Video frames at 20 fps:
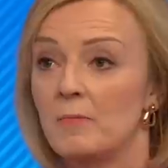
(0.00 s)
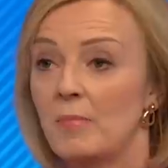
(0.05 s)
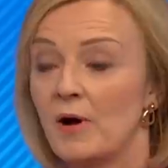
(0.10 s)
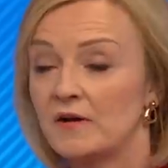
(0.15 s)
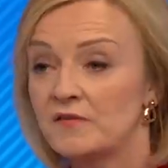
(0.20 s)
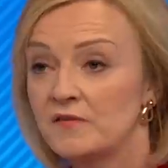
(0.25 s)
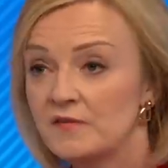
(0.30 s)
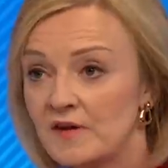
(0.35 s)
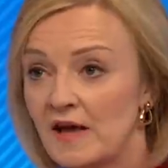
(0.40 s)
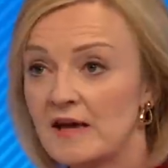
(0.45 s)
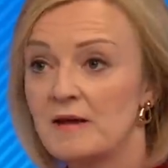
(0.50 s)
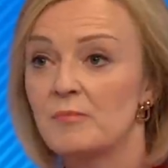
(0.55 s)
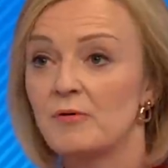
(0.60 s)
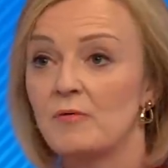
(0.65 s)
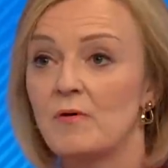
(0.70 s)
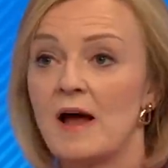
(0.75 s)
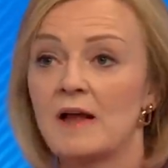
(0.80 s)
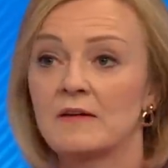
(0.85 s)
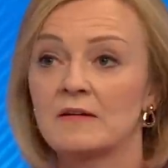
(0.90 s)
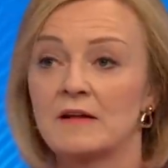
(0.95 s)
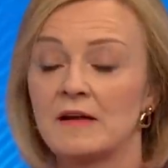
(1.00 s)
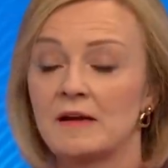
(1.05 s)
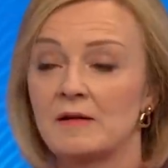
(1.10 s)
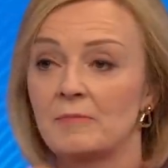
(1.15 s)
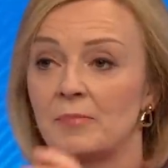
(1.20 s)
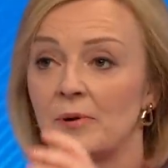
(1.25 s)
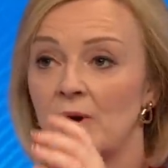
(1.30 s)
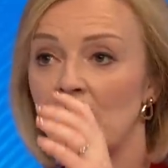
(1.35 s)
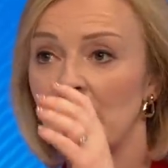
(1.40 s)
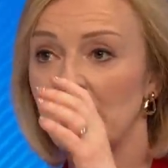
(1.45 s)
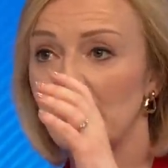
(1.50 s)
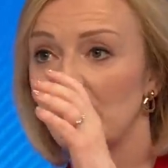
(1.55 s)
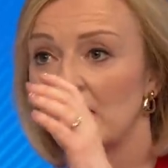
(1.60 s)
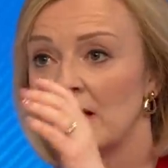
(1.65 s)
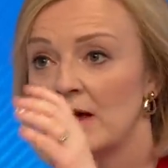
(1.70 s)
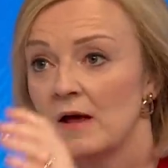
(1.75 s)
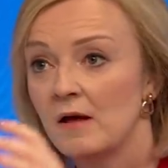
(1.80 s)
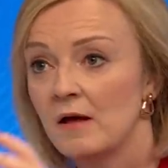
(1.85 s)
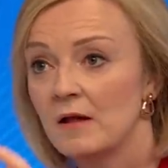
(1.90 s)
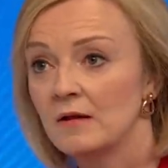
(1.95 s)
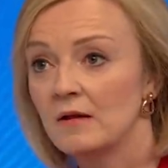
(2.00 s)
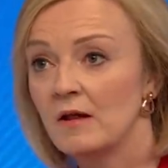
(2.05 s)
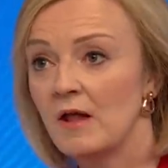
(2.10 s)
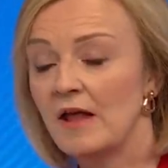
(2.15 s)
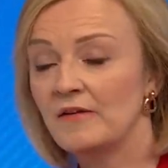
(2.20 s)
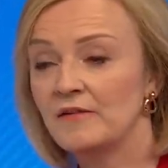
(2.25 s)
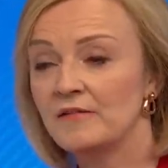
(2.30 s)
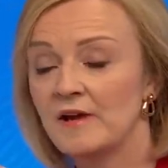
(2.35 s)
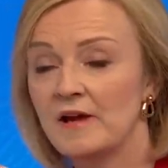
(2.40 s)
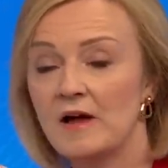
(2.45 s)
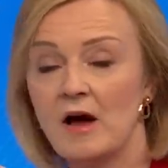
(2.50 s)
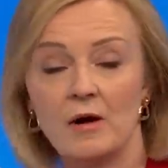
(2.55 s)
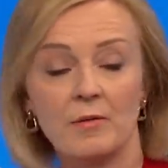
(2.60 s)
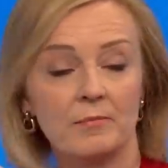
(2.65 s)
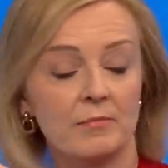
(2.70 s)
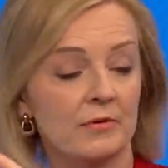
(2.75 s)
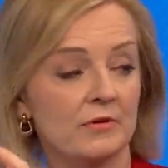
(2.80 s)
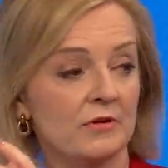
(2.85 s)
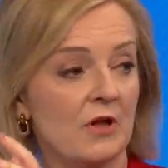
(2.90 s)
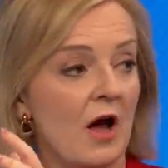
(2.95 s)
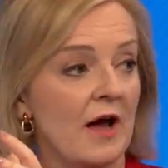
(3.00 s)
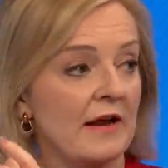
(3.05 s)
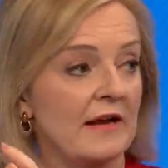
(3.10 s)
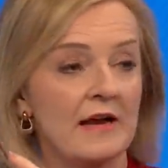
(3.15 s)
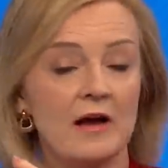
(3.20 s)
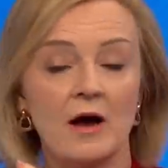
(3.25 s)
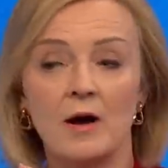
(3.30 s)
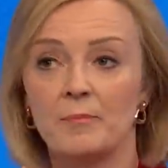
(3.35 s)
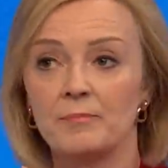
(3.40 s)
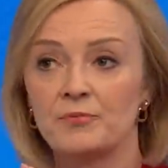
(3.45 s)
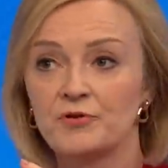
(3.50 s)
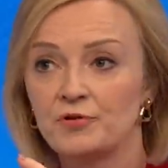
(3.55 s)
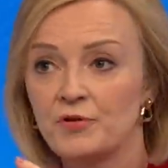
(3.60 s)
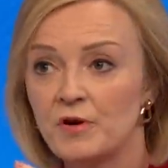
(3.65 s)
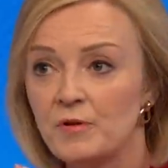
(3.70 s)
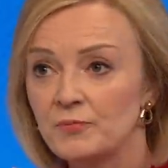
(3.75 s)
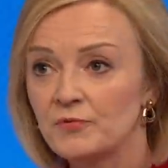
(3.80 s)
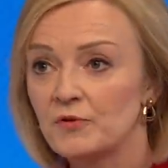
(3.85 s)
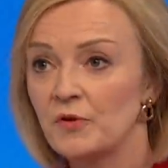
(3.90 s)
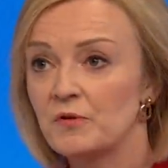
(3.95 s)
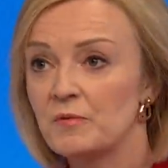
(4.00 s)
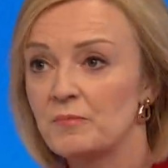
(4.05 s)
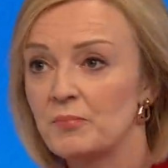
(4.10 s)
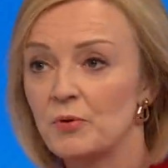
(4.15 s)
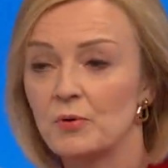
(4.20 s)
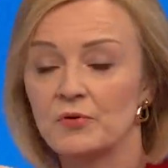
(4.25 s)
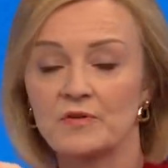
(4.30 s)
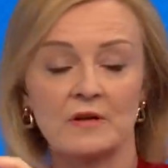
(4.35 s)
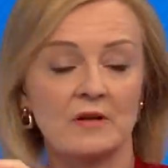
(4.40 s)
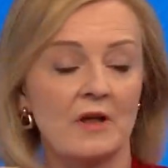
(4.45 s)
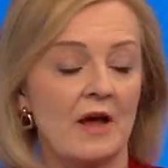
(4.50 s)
by saber rattling, by landing up, lining up troops on the border,